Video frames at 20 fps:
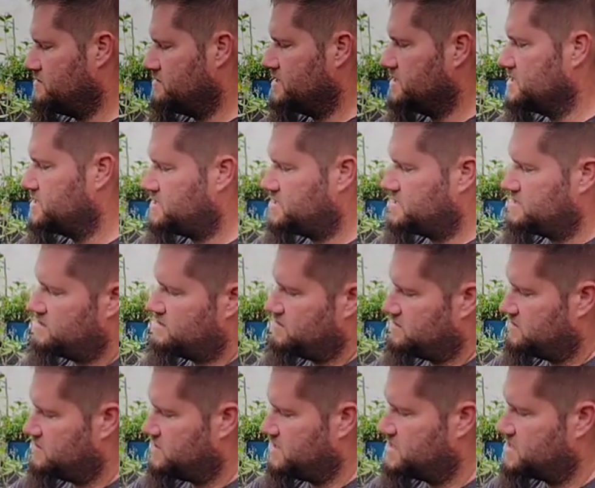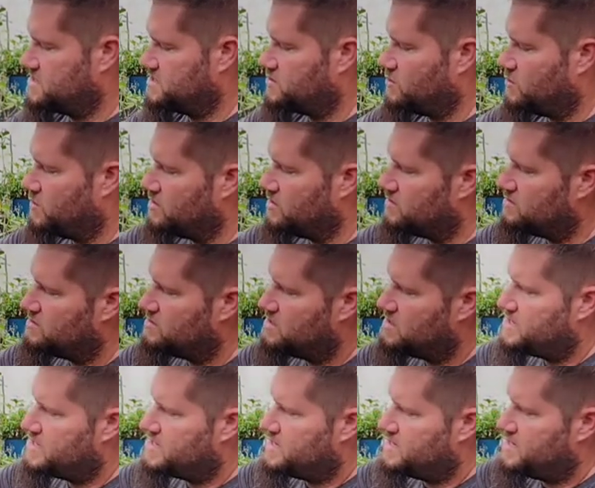This, this soil
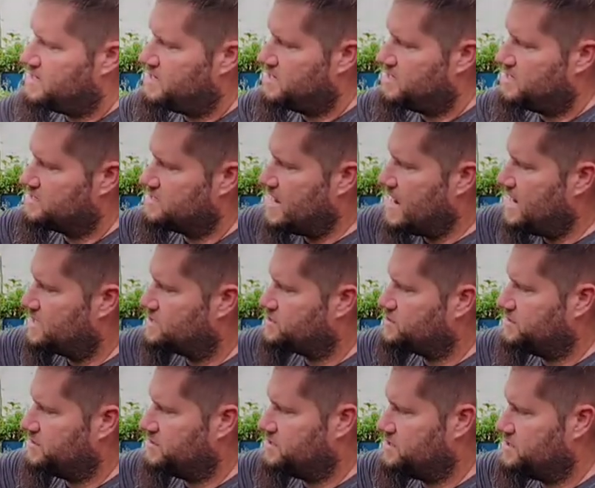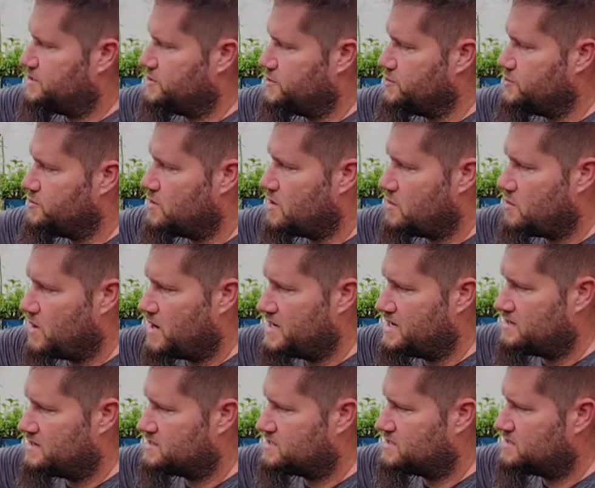is actually too
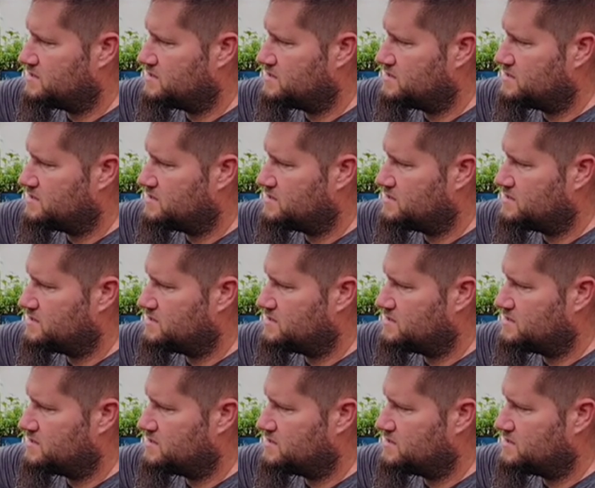wet